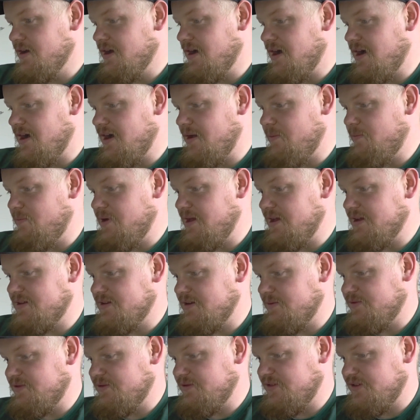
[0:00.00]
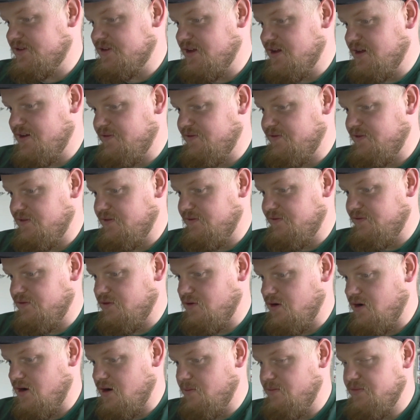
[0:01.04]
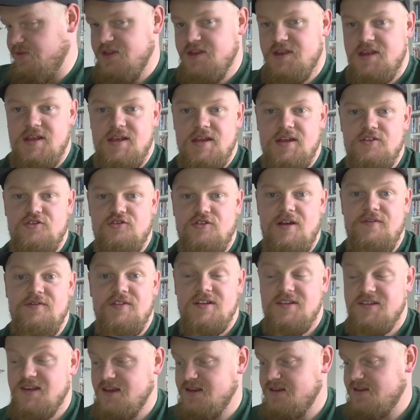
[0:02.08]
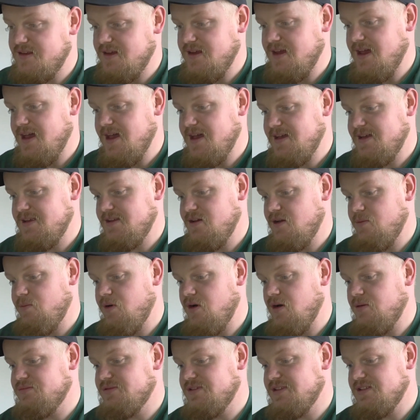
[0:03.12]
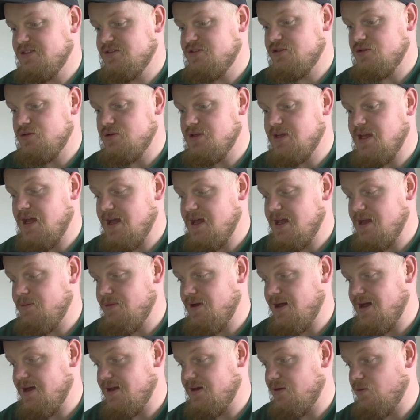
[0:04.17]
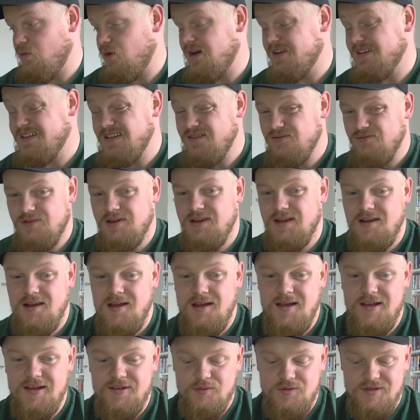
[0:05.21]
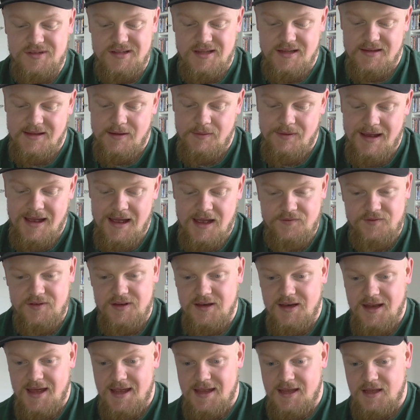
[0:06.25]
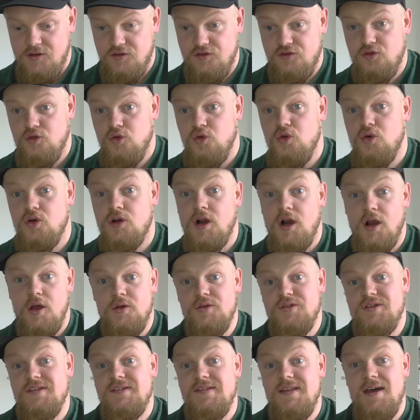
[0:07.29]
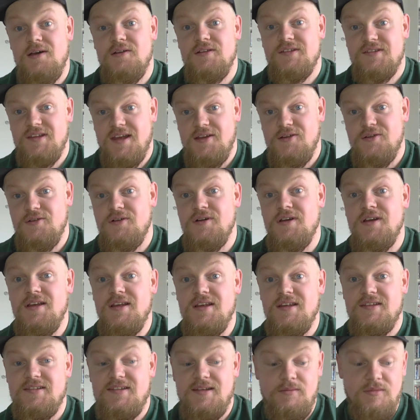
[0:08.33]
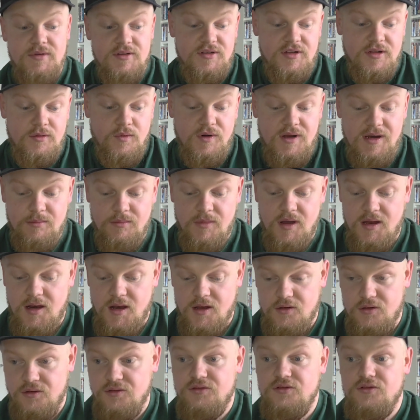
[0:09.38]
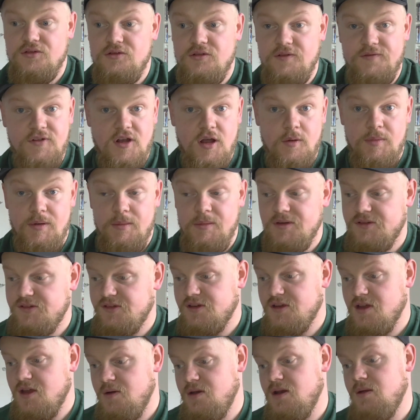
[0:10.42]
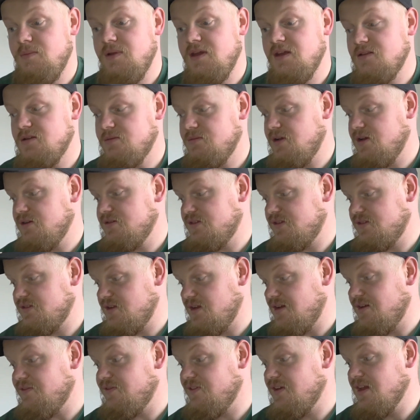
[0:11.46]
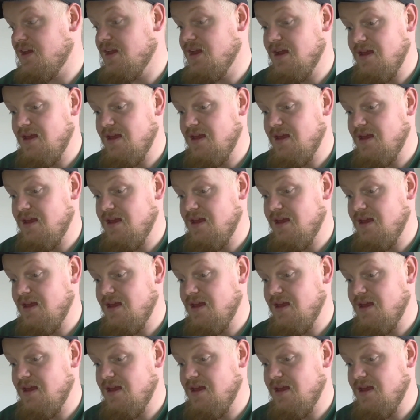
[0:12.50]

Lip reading: I picked up some stuff from the Trafford Centre, and I popped into Game, and what I didn't realise was that they were having a store closing down sale similar to the one in my local store a couple of months ago, and I picked up loads of stuff.